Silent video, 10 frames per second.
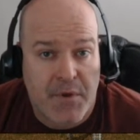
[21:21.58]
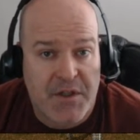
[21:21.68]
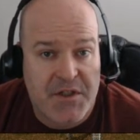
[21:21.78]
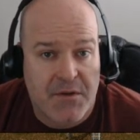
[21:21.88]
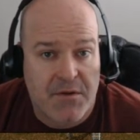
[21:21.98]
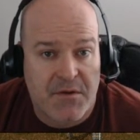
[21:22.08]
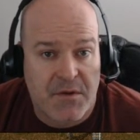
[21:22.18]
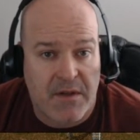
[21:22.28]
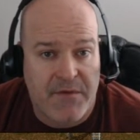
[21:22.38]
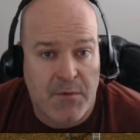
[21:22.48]
Pretty sure there's
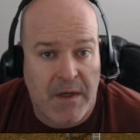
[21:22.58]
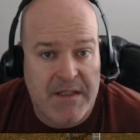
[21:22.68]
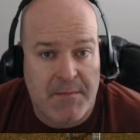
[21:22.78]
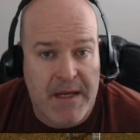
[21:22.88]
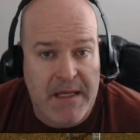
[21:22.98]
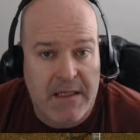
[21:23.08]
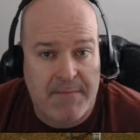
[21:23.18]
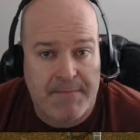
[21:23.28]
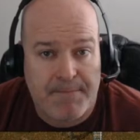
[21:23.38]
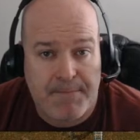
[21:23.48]
only a few ways to make it.
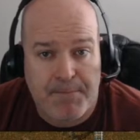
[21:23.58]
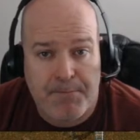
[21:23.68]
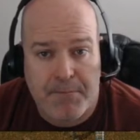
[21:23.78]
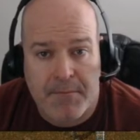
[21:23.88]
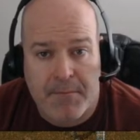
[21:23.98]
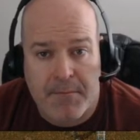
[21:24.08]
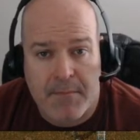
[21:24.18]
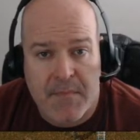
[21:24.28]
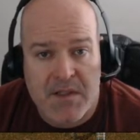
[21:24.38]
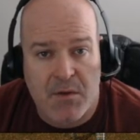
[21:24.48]

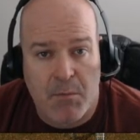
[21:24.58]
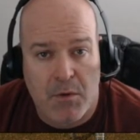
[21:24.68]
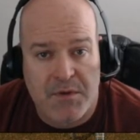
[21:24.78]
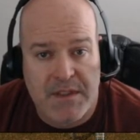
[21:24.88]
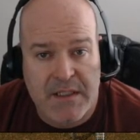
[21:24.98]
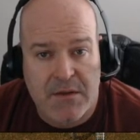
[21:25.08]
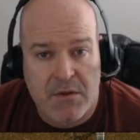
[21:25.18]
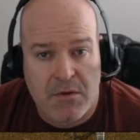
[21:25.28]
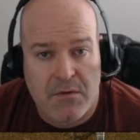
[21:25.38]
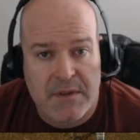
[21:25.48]
So molten
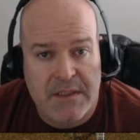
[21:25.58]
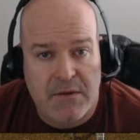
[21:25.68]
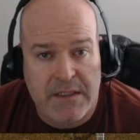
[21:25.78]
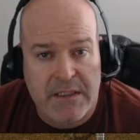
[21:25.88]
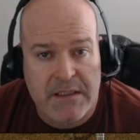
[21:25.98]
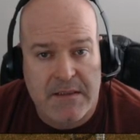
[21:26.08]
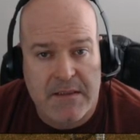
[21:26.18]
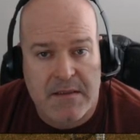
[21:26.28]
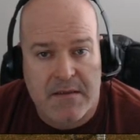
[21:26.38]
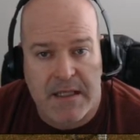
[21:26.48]
nickel, nickel
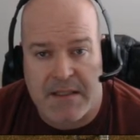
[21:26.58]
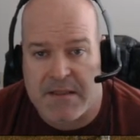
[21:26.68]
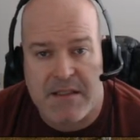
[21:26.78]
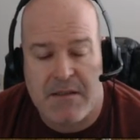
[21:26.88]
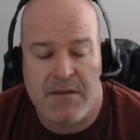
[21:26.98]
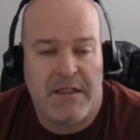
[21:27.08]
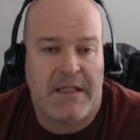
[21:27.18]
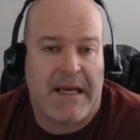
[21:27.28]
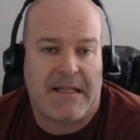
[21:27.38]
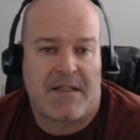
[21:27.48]
ingots. Yeah, see, you need
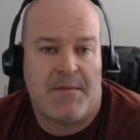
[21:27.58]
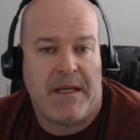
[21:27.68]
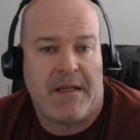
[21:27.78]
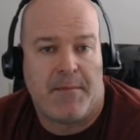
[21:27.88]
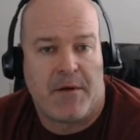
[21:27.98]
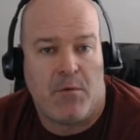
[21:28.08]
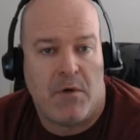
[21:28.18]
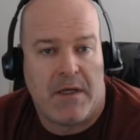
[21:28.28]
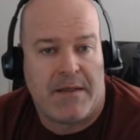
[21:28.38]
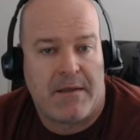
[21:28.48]
gas to make it no matter
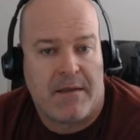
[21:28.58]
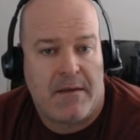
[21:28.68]
what.